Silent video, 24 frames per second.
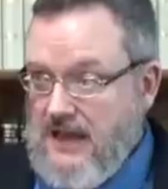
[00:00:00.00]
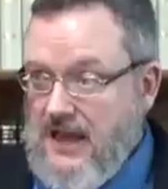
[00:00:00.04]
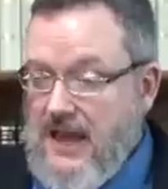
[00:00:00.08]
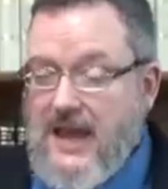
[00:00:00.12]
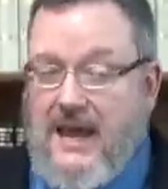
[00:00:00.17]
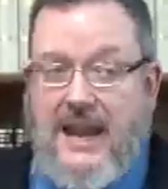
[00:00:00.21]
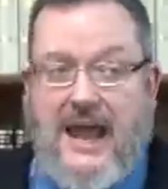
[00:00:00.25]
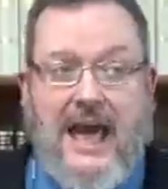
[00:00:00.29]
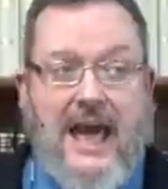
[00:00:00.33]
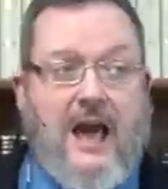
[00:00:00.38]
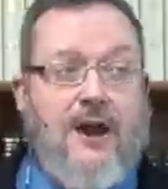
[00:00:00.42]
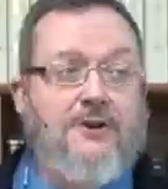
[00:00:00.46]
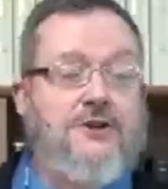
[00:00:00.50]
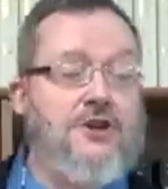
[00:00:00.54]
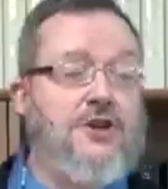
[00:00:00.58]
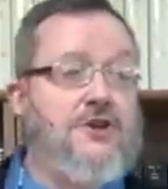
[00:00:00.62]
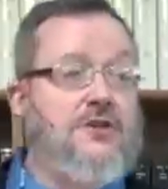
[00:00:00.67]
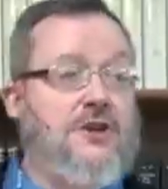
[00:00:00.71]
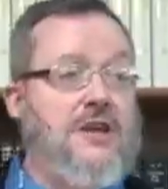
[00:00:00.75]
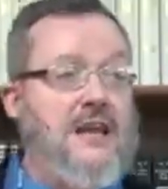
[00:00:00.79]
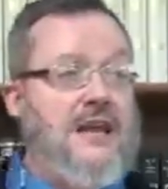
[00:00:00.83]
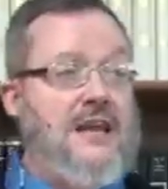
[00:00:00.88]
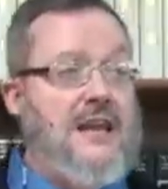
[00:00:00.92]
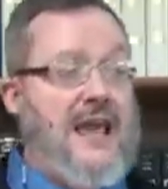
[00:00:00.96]
And how do
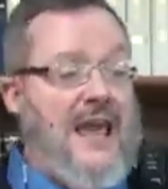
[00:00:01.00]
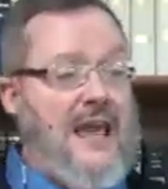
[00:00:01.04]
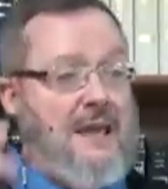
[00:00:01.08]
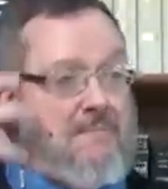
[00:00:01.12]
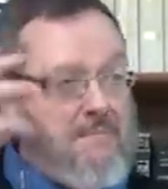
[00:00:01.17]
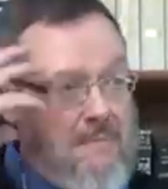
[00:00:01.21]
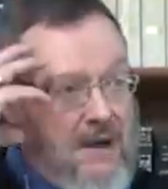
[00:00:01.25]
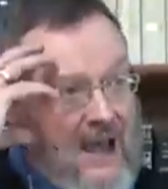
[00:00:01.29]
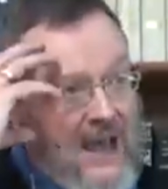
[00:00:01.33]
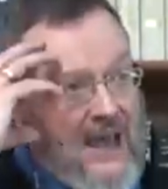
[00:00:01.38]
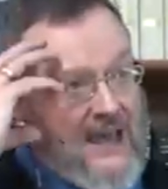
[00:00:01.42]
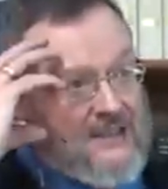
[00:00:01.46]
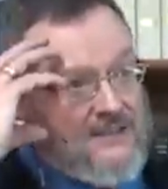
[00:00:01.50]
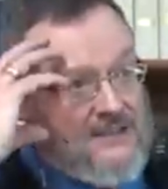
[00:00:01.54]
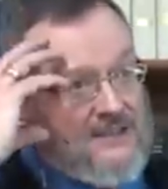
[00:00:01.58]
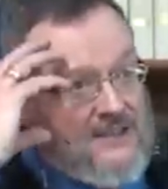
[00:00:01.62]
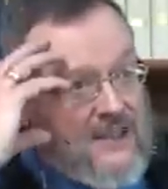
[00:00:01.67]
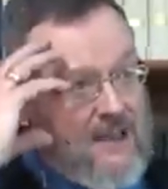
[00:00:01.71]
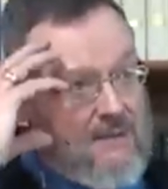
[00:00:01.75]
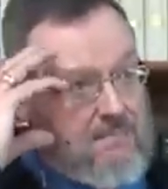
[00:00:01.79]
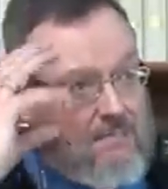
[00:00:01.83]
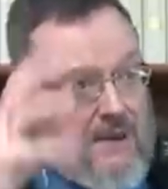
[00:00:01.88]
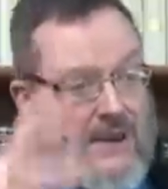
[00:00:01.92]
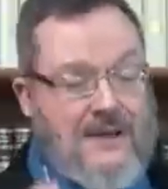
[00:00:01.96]
you get a
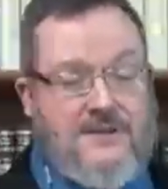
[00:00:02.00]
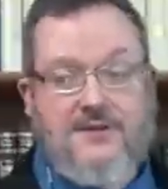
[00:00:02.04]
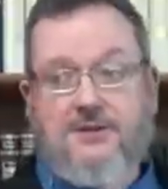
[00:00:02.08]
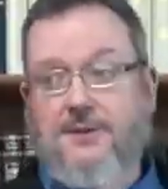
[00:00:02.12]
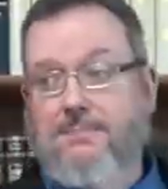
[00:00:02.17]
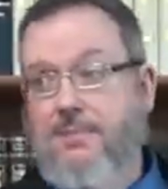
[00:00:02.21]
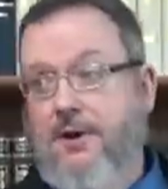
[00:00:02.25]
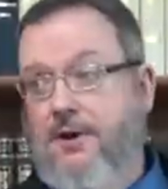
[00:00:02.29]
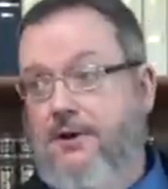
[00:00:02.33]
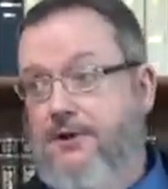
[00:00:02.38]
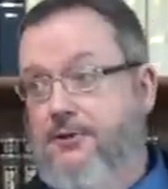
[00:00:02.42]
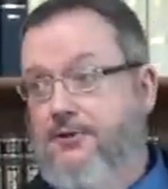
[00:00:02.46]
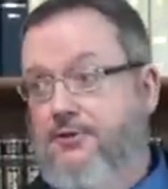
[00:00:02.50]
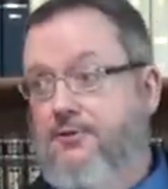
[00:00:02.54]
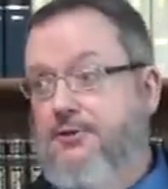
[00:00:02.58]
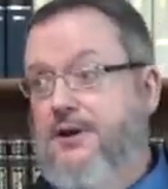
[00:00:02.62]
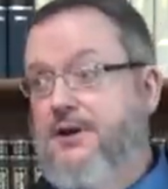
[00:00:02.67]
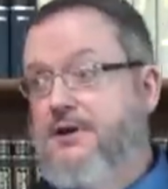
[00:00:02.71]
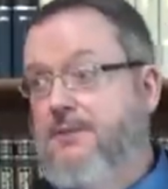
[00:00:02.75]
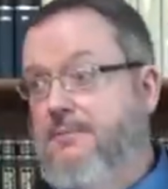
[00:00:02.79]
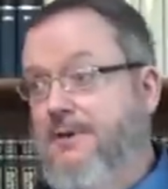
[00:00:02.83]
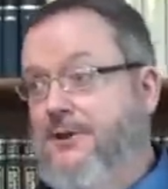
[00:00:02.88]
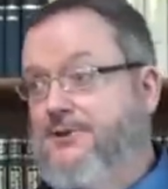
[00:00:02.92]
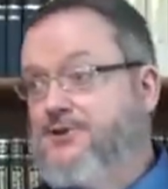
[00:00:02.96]
mindset based upon a
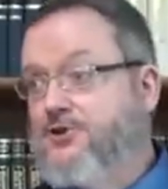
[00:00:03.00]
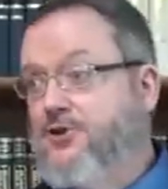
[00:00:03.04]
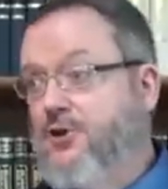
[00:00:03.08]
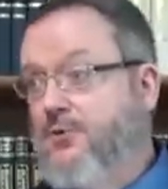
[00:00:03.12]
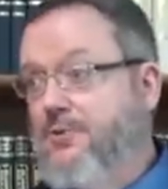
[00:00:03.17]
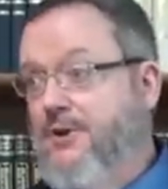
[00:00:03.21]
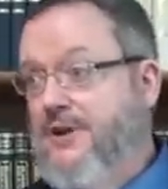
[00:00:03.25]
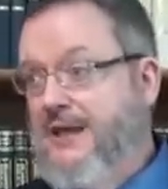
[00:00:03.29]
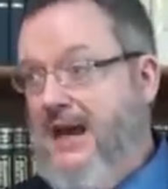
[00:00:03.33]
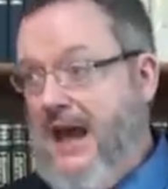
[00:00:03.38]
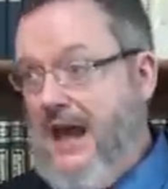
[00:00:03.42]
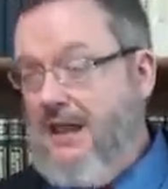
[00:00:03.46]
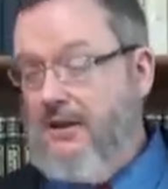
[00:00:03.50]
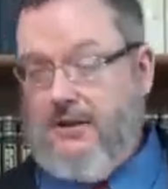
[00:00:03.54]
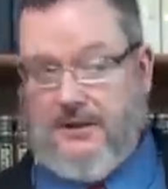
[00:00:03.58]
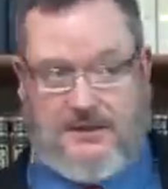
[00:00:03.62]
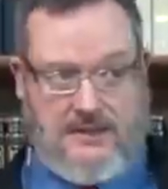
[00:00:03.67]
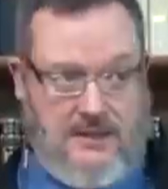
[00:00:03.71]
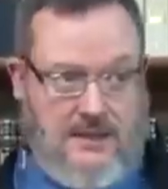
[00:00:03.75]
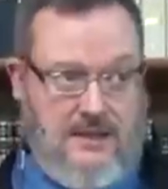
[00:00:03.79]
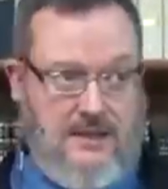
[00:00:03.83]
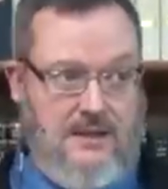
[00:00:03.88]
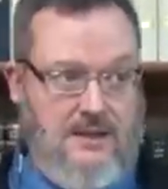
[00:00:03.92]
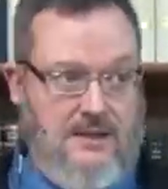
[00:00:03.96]
three dimensional
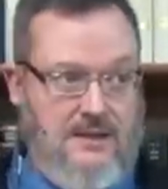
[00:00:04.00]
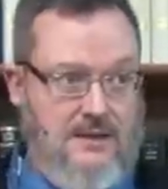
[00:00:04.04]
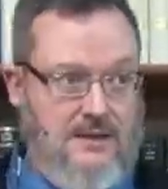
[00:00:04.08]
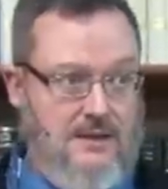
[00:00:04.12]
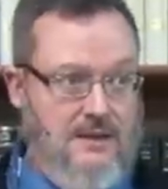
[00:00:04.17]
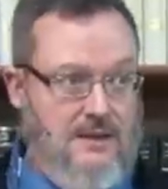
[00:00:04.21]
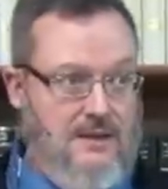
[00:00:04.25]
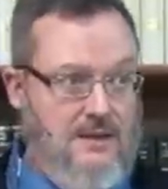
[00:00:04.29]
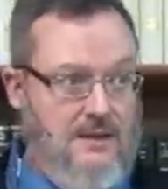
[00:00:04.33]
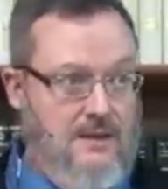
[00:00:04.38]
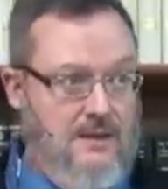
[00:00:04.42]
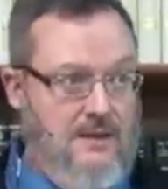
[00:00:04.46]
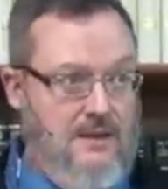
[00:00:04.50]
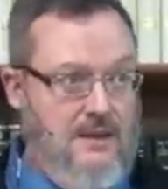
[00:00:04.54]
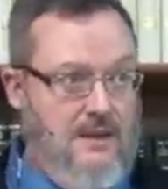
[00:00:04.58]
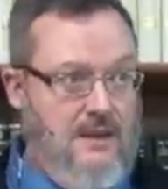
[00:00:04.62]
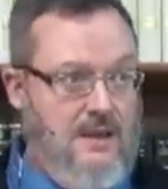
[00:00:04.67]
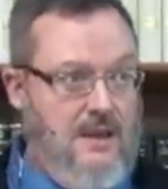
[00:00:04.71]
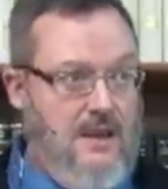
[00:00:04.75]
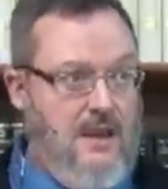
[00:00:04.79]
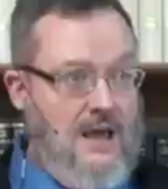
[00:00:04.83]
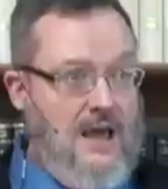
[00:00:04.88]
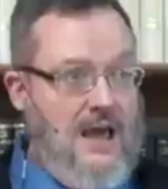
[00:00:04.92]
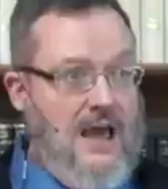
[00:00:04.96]
reality?
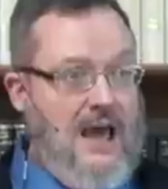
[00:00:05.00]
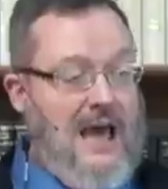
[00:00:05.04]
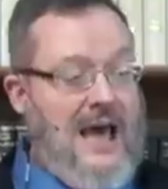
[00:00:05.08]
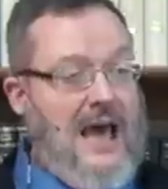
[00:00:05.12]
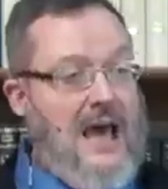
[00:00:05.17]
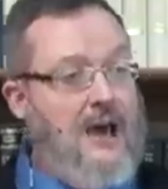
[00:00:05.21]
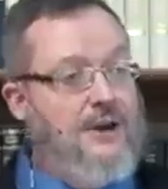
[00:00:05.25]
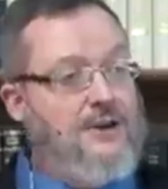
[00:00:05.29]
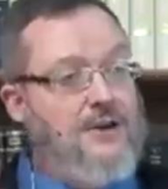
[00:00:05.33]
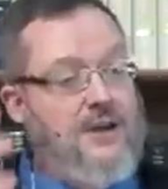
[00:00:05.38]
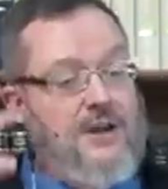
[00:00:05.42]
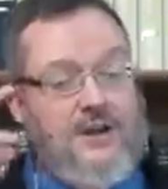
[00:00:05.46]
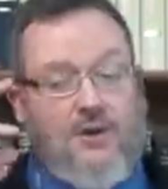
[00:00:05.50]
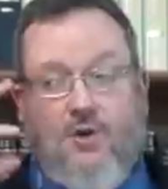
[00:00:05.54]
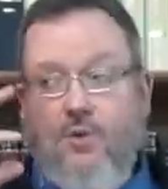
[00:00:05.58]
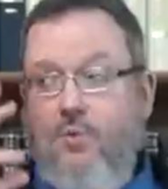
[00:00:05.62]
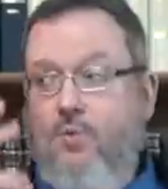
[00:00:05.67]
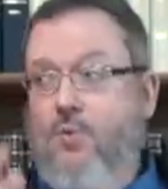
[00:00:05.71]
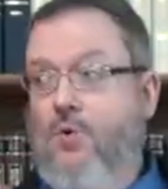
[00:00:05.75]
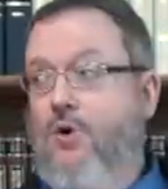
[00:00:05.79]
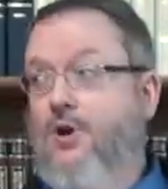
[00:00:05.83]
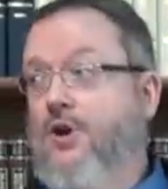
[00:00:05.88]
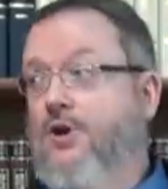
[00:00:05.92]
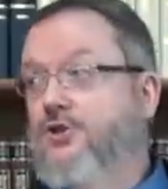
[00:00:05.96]
How do, in the
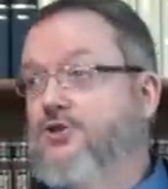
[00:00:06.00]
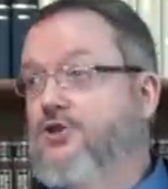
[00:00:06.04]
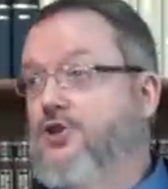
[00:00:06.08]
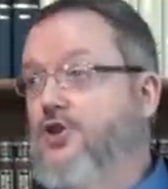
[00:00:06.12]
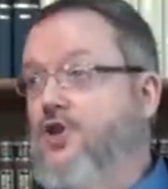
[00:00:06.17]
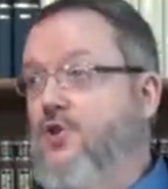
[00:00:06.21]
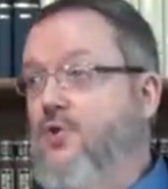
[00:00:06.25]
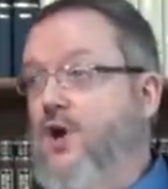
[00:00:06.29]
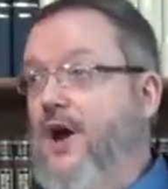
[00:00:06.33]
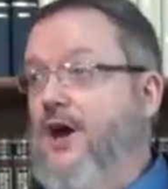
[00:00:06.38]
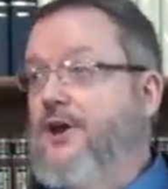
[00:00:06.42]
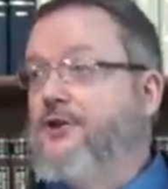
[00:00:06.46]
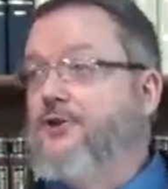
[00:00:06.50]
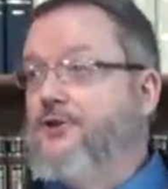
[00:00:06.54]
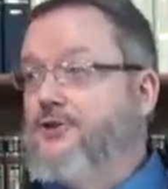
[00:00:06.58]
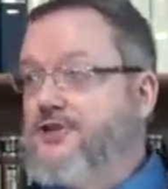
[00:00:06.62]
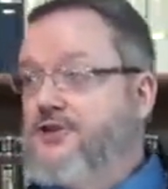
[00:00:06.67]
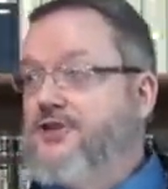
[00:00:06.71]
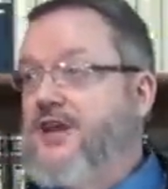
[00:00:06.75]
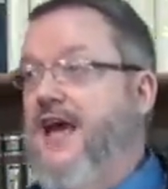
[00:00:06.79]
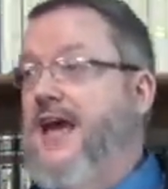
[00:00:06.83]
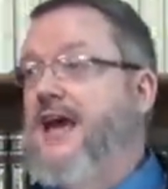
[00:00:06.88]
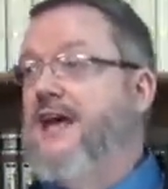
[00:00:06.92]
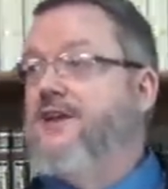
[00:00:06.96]
world do you
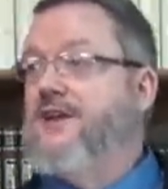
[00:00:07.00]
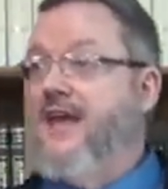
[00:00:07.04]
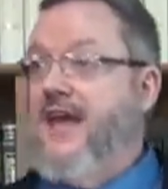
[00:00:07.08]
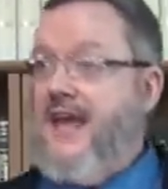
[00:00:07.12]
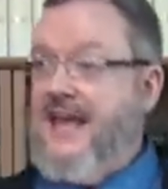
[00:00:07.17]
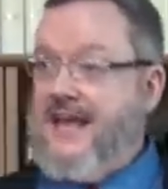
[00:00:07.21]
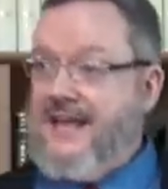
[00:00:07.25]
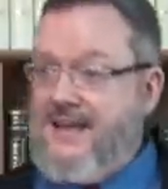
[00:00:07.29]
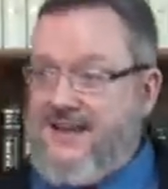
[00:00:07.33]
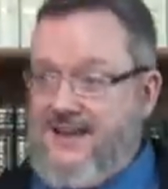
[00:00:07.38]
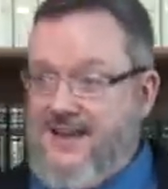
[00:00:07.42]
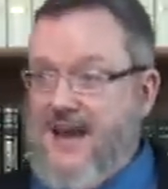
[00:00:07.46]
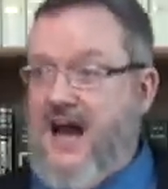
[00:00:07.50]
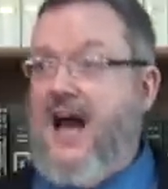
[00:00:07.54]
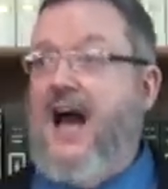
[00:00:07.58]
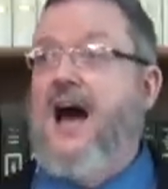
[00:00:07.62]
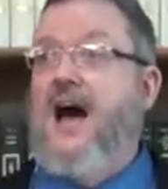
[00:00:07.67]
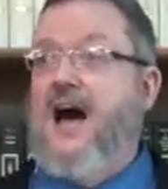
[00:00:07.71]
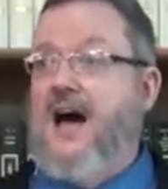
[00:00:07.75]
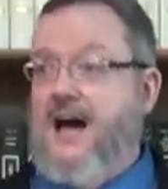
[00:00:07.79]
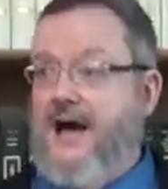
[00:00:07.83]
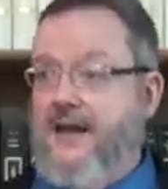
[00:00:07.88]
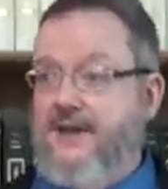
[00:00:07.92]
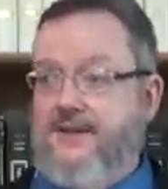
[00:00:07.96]
understand a
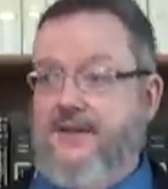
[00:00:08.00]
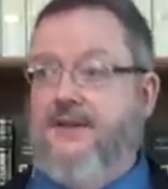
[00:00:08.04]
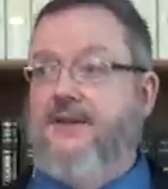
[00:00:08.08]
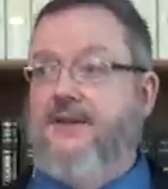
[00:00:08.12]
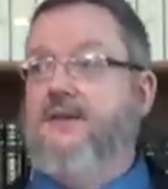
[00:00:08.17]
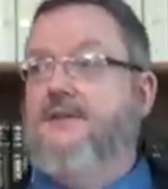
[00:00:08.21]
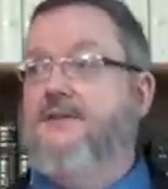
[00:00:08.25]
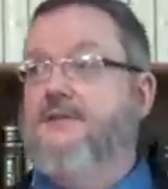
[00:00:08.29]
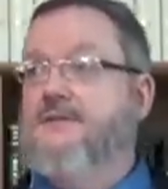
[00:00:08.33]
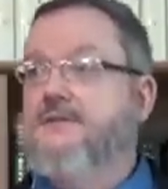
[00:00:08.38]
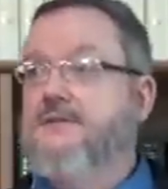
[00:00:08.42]
God